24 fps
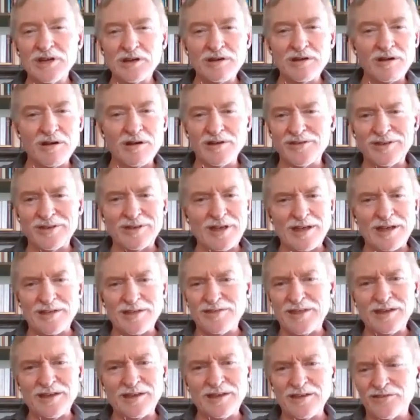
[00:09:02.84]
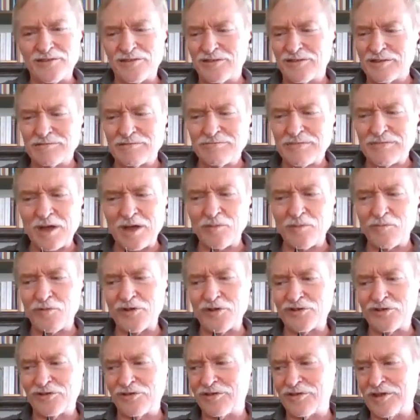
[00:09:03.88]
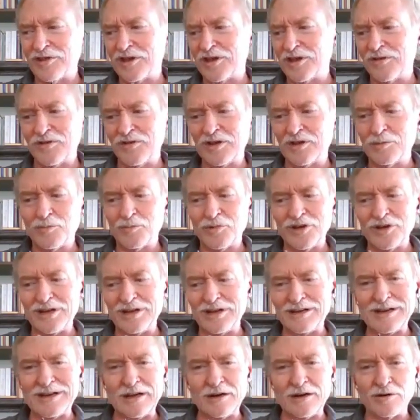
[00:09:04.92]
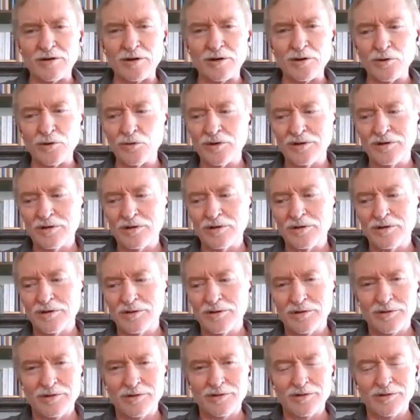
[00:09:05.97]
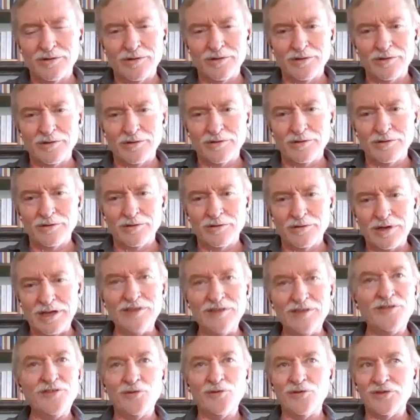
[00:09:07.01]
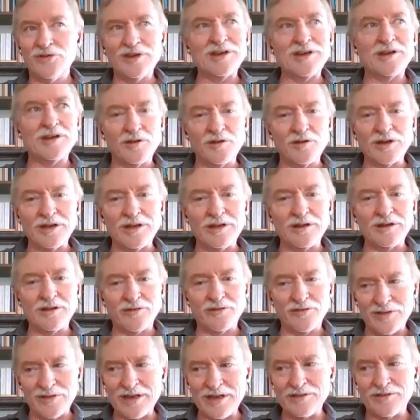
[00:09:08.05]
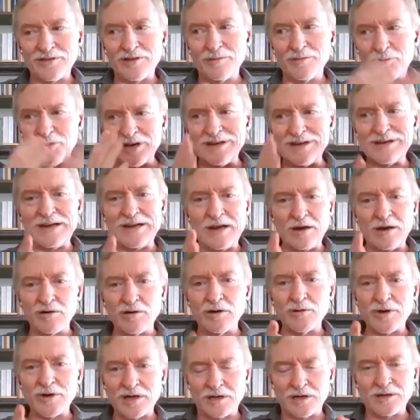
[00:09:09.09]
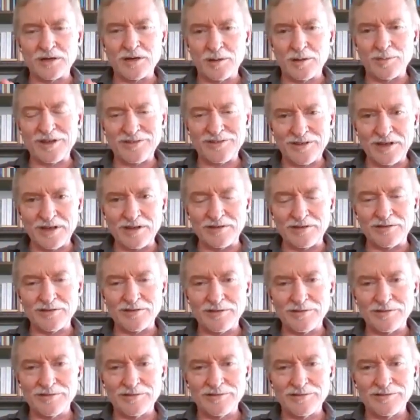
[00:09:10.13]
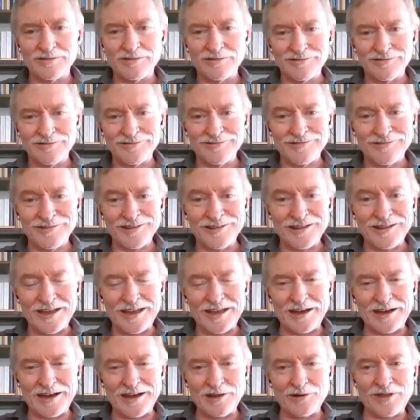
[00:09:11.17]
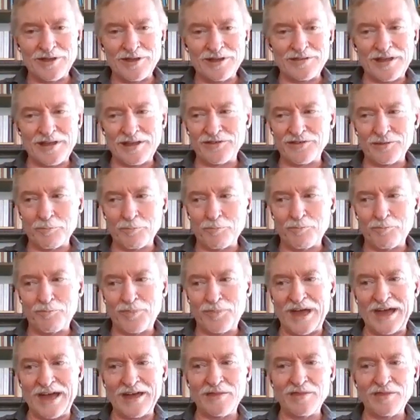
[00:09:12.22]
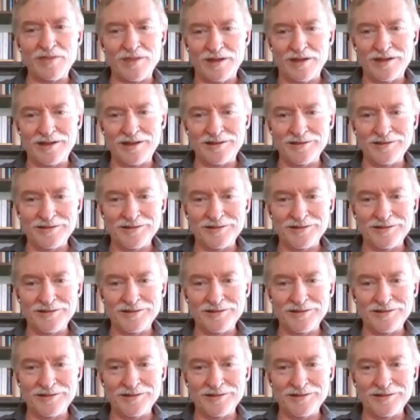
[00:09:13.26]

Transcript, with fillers: cost, I think it's helpful to think of it in a pretty narrow, he's using it in a, in a sense, in a pretty narrow economic sense. And I don't think that's a bad thing